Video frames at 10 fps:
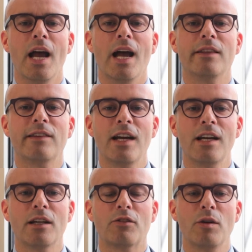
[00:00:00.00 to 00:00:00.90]

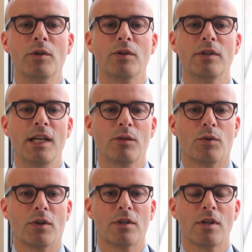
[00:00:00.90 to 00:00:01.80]
Entire criminal
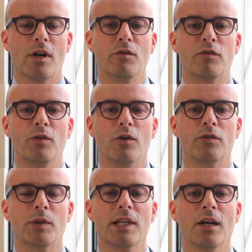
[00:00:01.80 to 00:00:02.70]
networks are
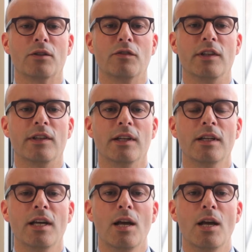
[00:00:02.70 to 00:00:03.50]
involved with counterfeiting,